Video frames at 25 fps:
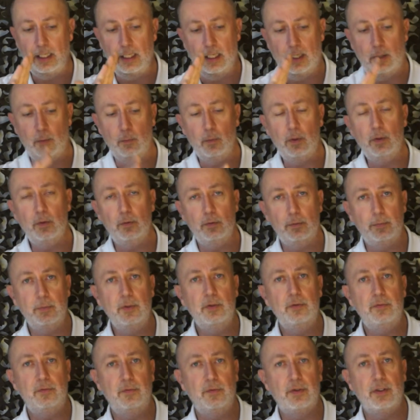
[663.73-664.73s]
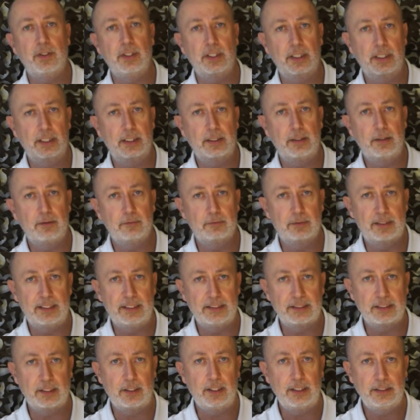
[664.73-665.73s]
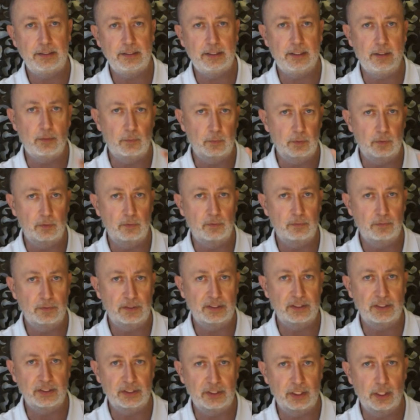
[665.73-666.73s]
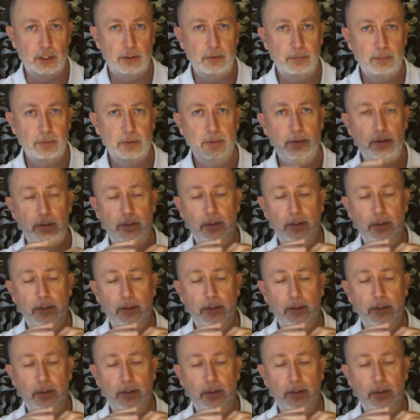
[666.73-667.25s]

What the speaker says: I will remove the rear sight and I will fit a scope,